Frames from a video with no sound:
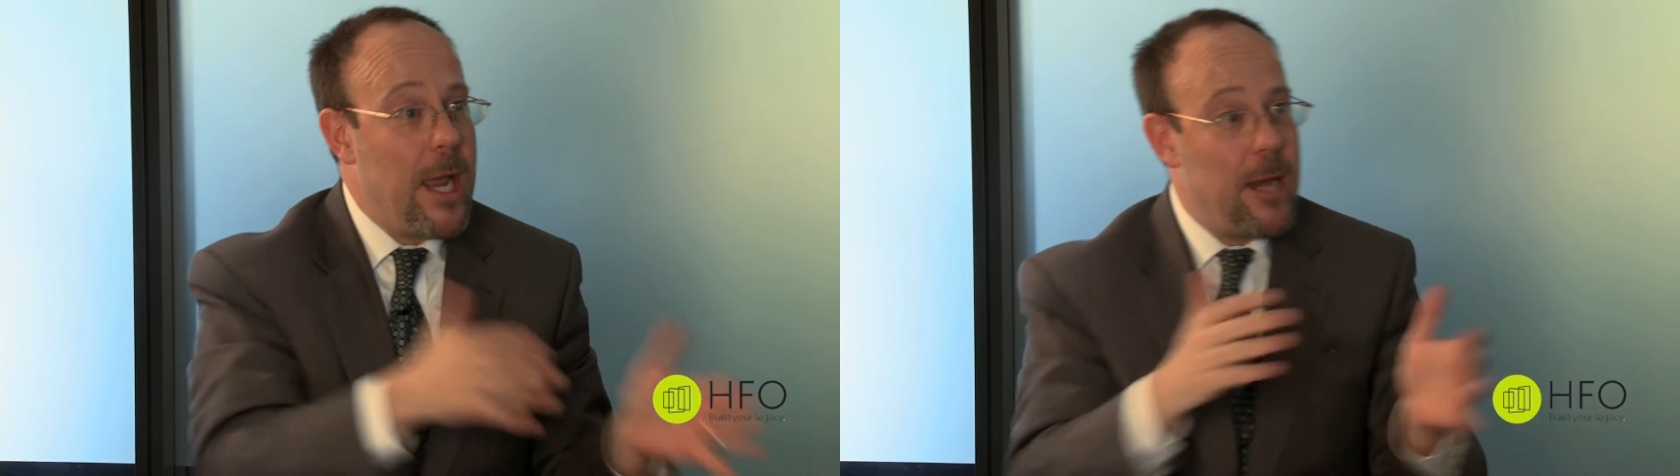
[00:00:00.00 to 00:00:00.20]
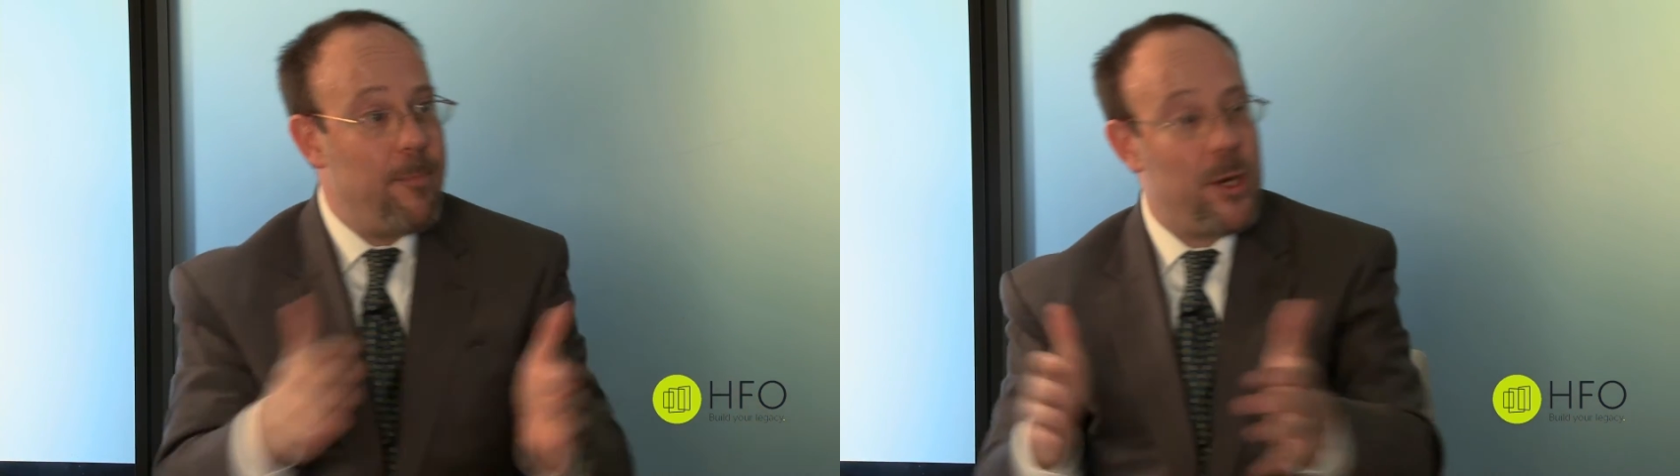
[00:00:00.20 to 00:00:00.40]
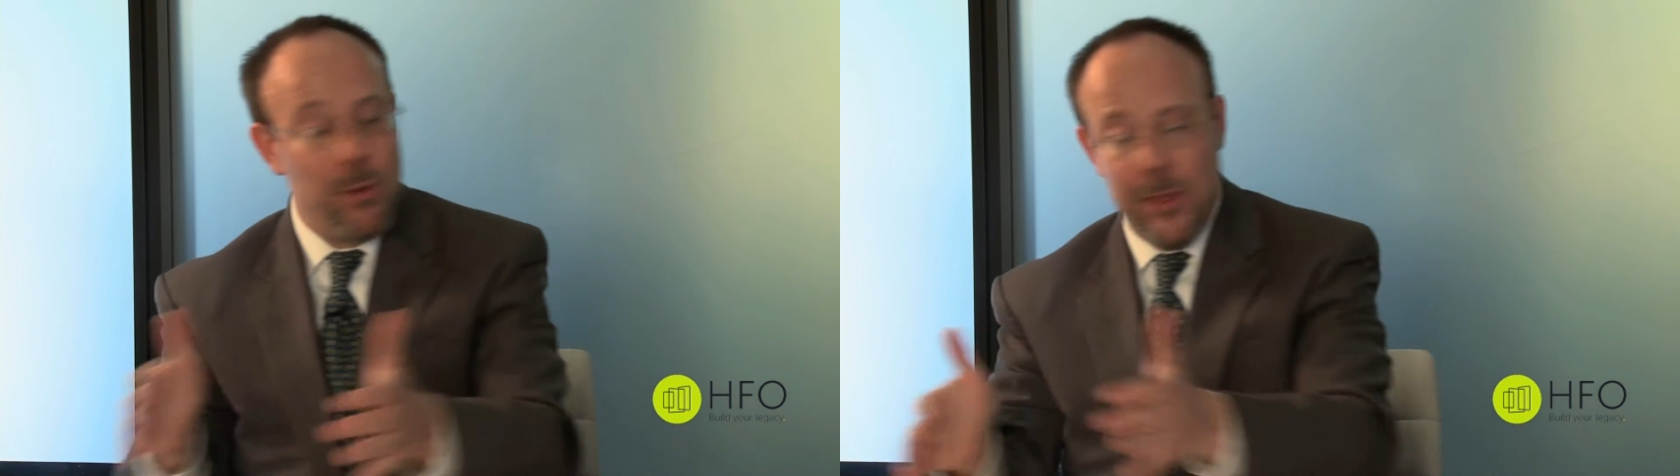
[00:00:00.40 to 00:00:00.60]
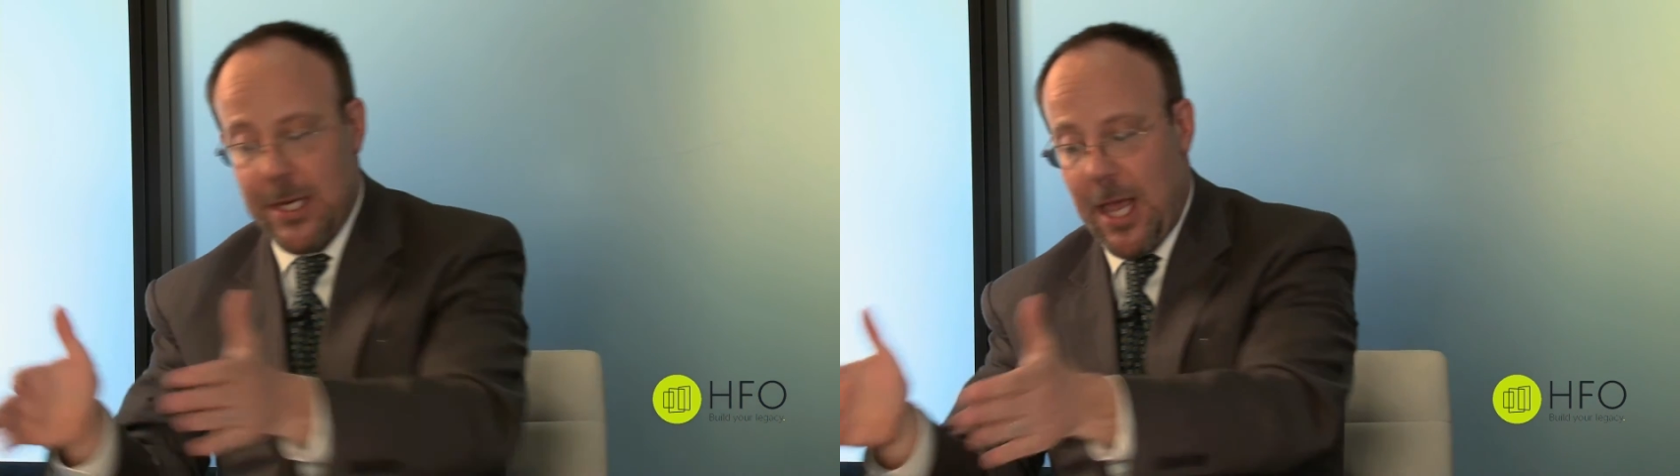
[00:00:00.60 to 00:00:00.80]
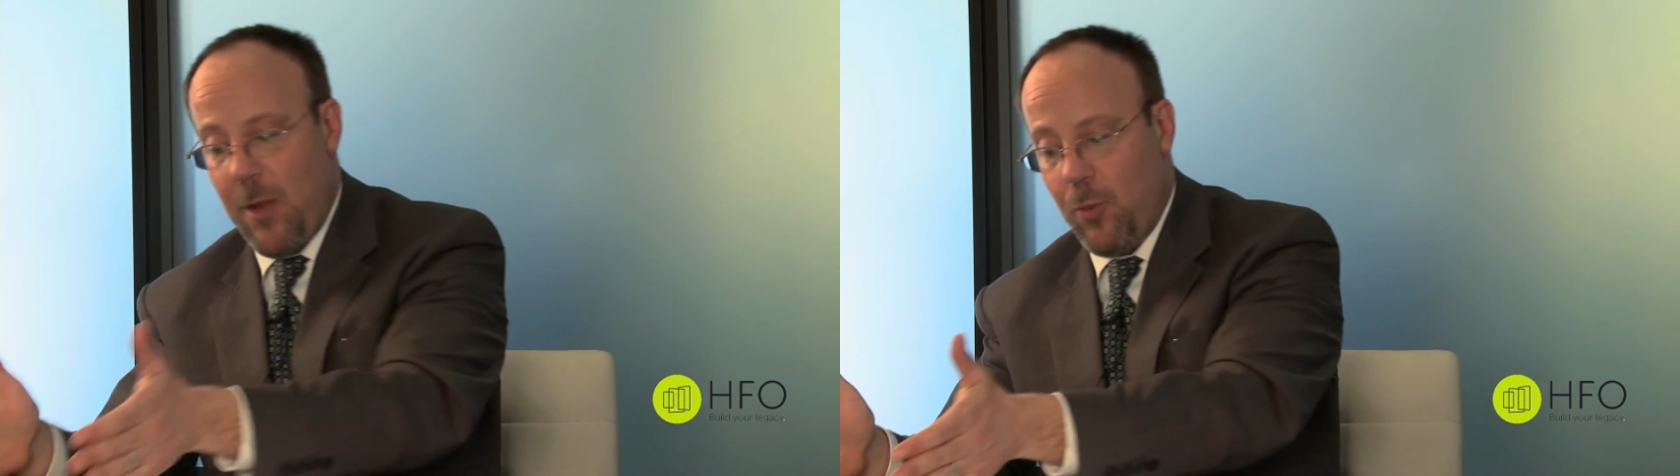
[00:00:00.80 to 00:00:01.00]
and in between the
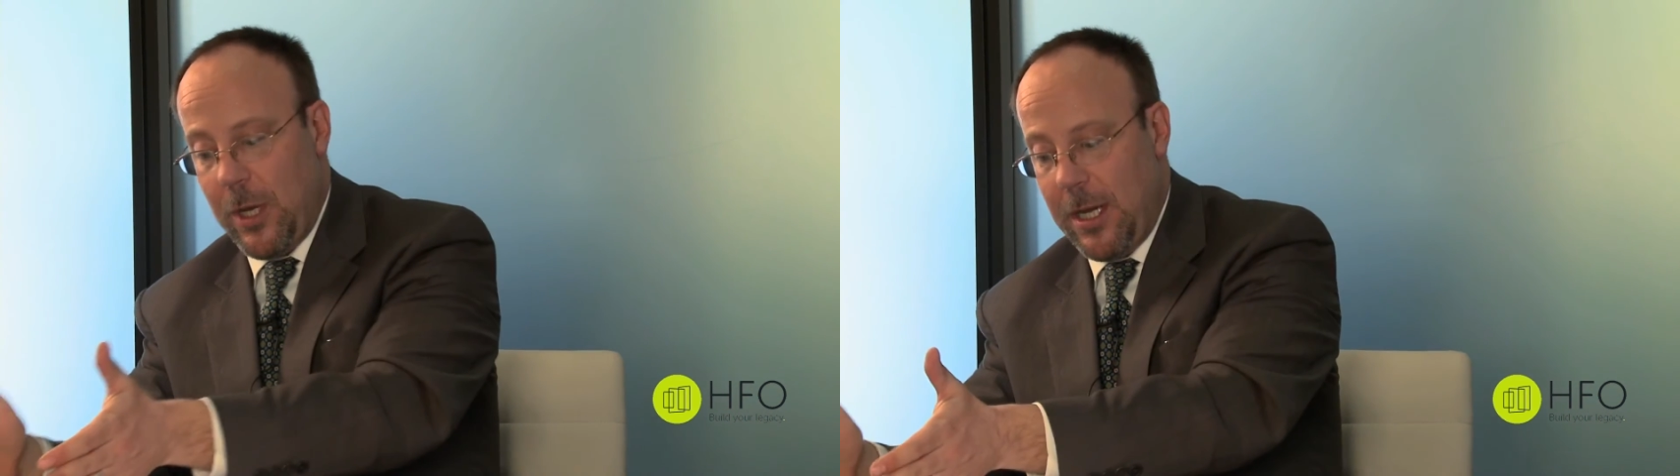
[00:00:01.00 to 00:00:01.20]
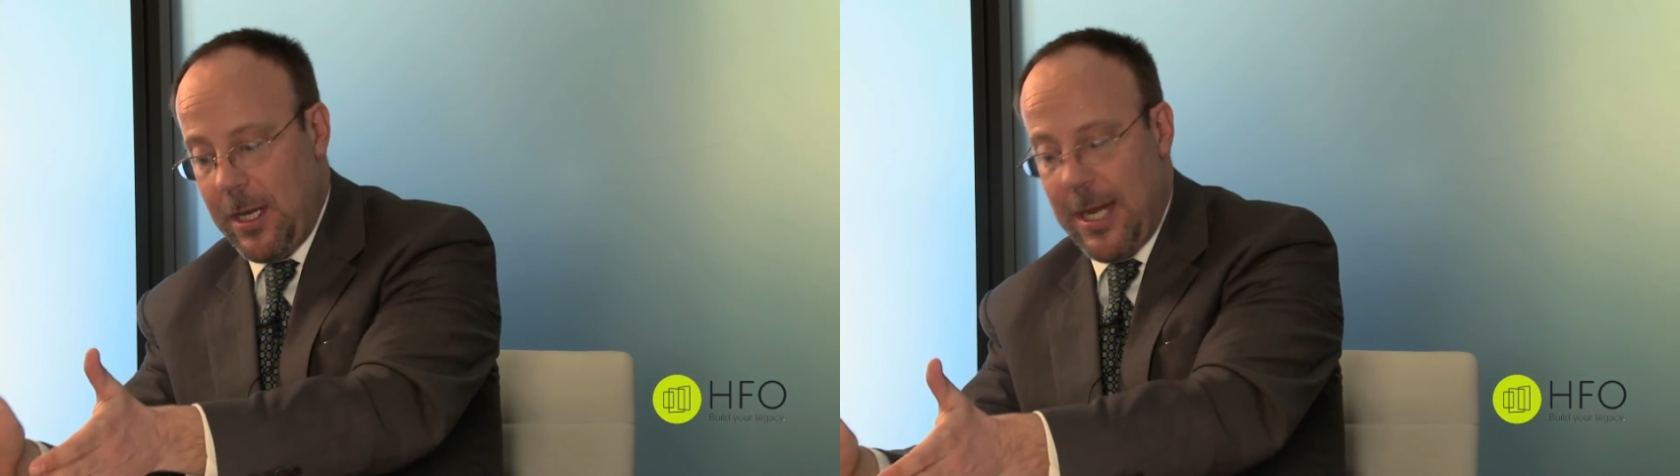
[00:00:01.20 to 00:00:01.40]
time we